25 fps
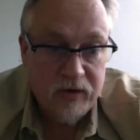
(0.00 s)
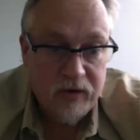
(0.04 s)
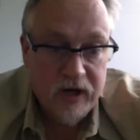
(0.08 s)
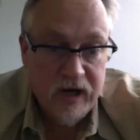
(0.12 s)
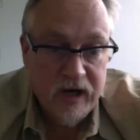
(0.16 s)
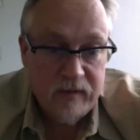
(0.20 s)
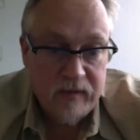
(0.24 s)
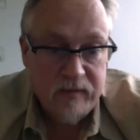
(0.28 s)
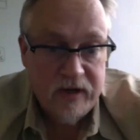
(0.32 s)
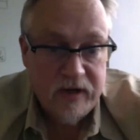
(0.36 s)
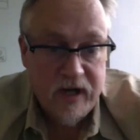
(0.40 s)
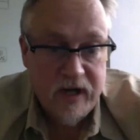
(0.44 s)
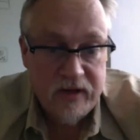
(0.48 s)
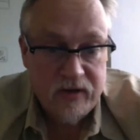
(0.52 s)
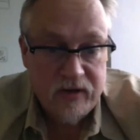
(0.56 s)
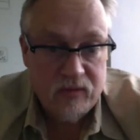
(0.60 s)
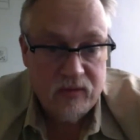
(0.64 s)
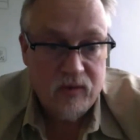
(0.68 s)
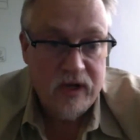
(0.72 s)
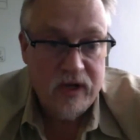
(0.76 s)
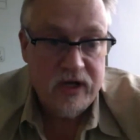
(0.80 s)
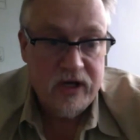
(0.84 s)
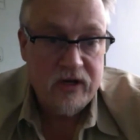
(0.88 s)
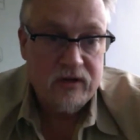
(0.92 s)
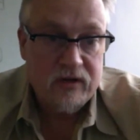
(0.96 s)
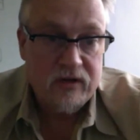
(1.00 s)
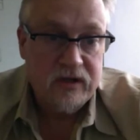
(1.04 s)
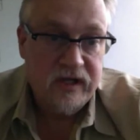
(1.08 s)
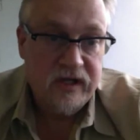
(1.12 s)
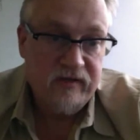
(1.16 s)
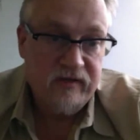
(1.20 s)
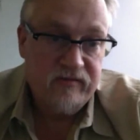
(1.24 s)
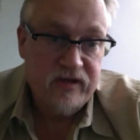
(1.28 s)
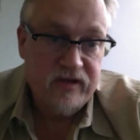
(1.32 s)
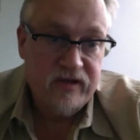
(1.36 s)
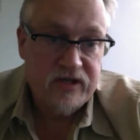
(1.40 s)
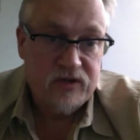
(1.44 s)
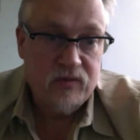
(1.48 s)
up another window,
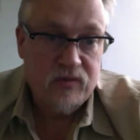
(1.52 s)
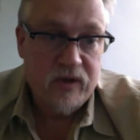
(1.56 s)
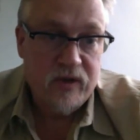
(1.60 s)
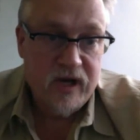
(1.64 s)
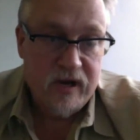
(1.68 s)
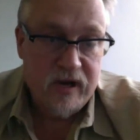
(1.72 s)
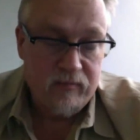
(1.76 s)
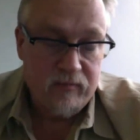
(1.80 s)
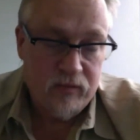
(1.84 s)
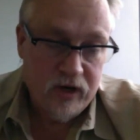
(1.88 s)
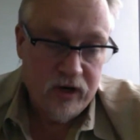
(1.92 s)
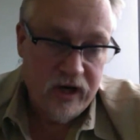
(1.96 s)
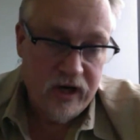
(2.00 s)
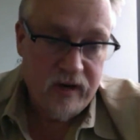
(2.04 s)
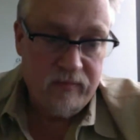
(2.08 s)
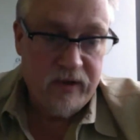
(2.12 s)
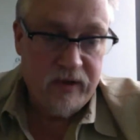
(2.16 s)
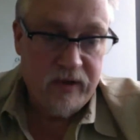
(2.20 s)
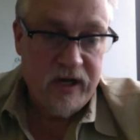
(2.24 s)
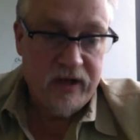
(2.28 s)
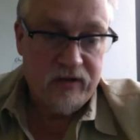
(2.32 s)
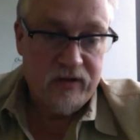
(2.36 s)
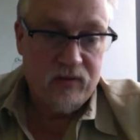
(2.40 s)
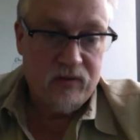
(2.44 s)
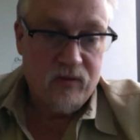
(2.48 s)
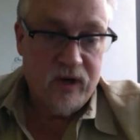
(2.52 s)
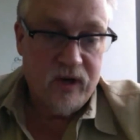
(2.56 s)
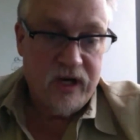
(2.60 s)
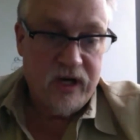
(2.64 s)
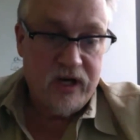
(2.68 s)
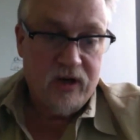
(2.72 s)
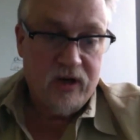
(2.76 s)
leave this one up, bring up another window,